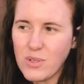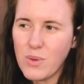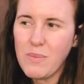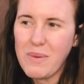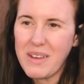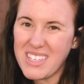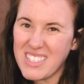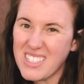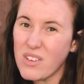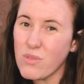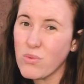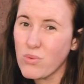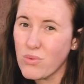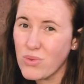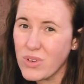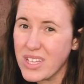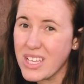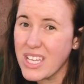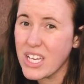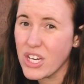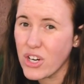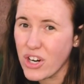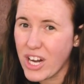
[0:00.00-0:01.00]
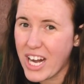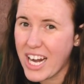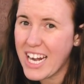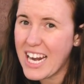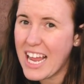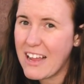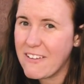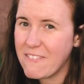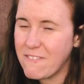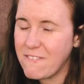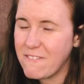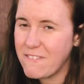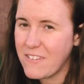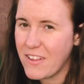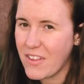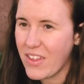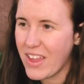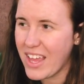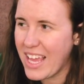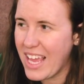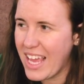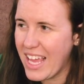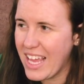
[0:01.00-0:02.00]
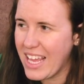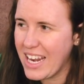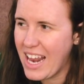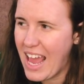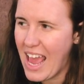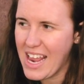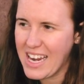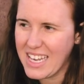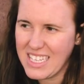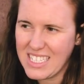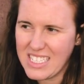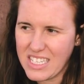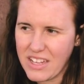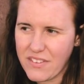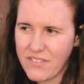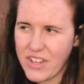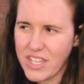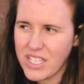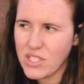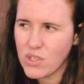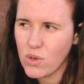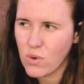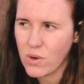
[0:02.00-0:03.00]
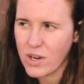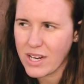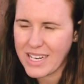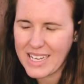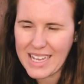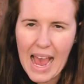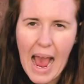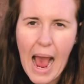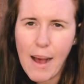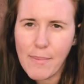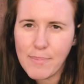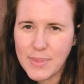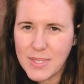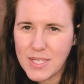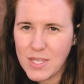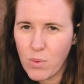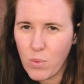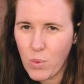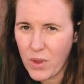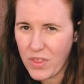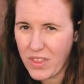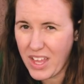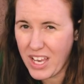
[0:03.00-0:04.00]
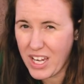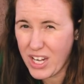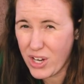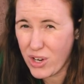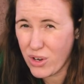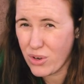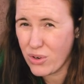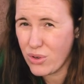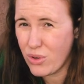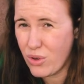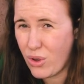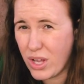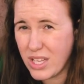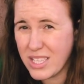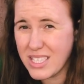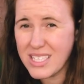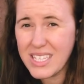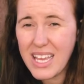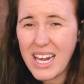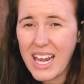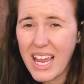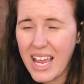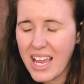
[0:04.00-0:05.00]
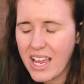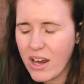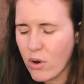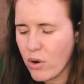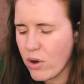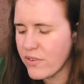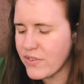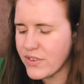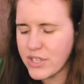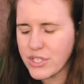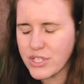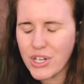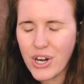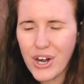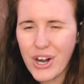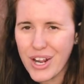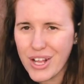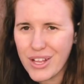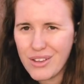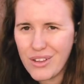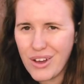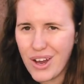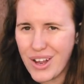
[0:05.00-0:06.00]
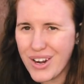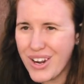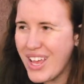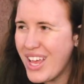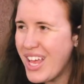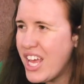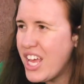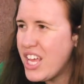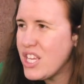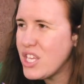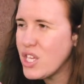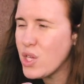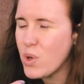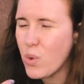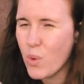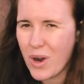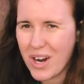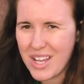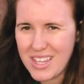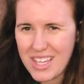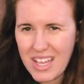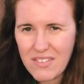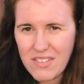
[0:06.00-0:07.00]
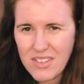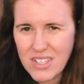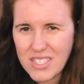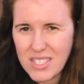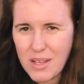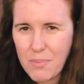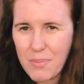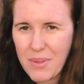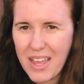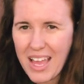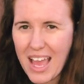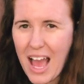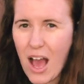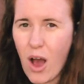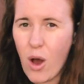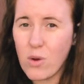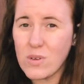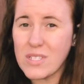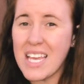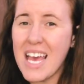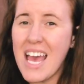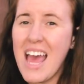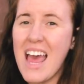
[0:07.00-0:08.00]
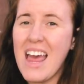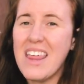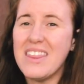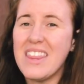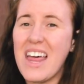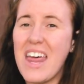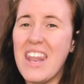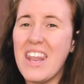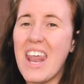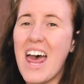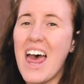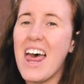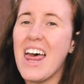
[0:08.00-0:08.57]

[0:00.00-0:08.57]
what makes it really great at filling in any divots or gaps within your lawn setting, or if you're starting a lawn, you wanna level something out, then